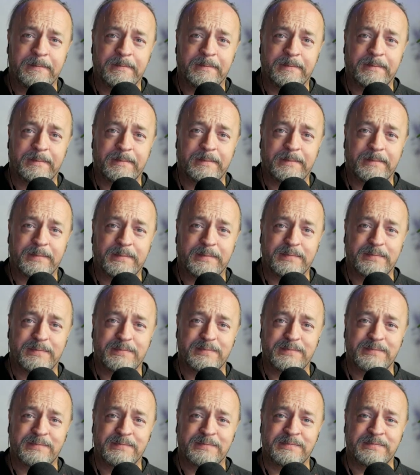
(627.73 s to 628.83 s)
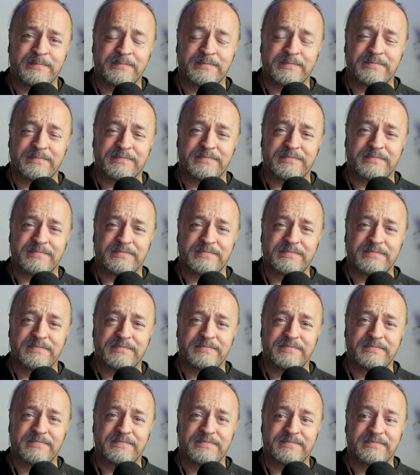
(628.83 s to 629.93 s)

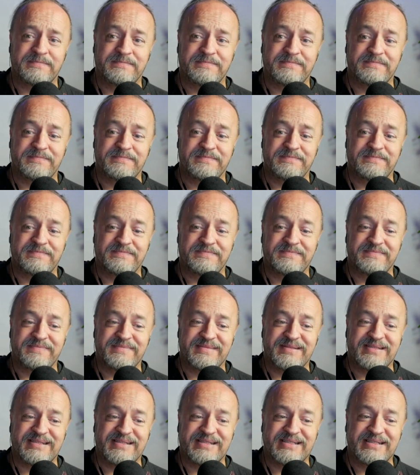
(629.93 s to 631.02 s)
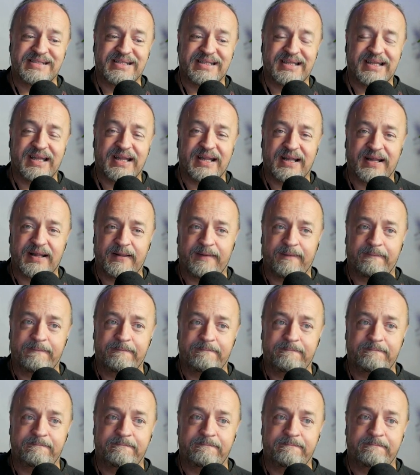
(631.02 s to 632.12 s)

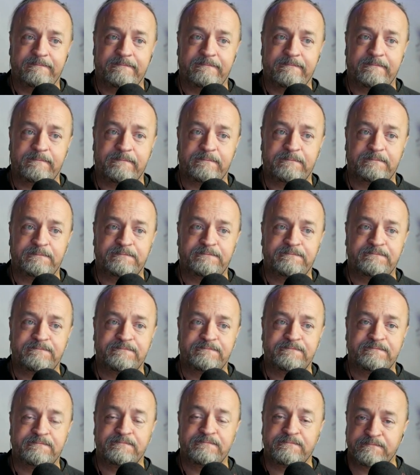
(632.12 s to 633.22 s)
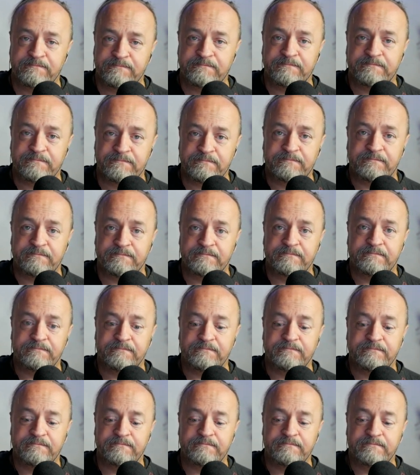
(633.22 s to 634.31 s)

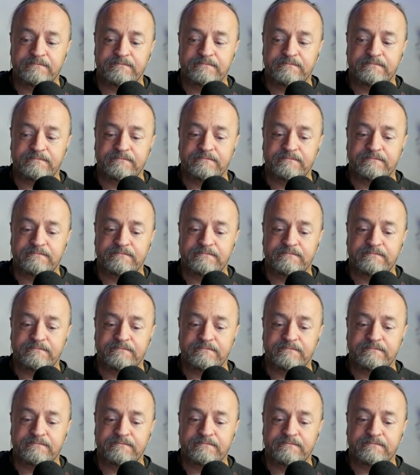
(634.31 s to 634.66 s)
This person isn't speaking.